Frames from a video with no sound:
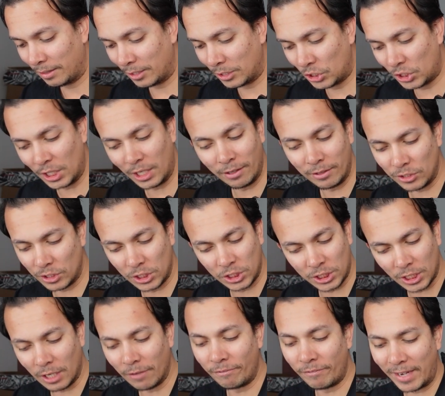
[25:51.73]
Stick a, just
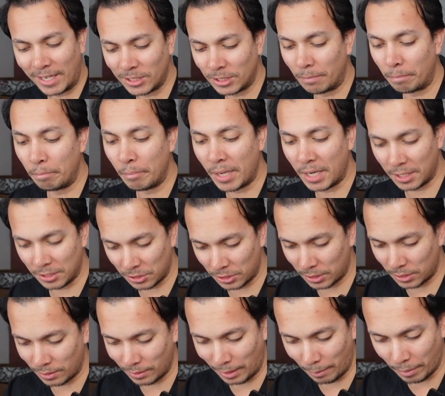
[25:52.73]
stick a Phantom
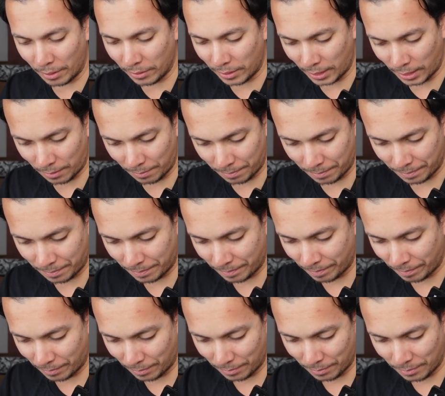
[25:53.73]
Menace, how about that?
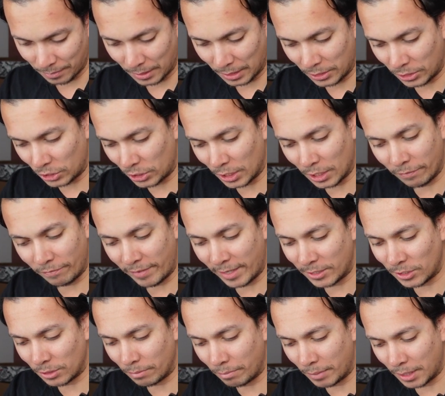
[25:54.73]
Stick a
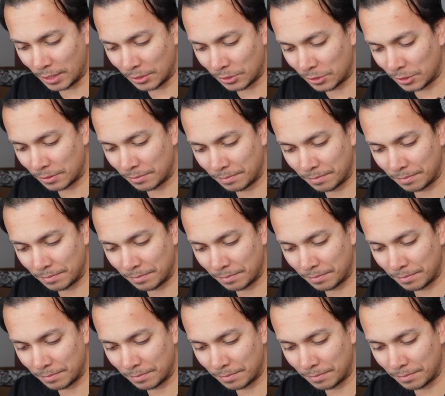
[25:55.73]
Phantom Menace.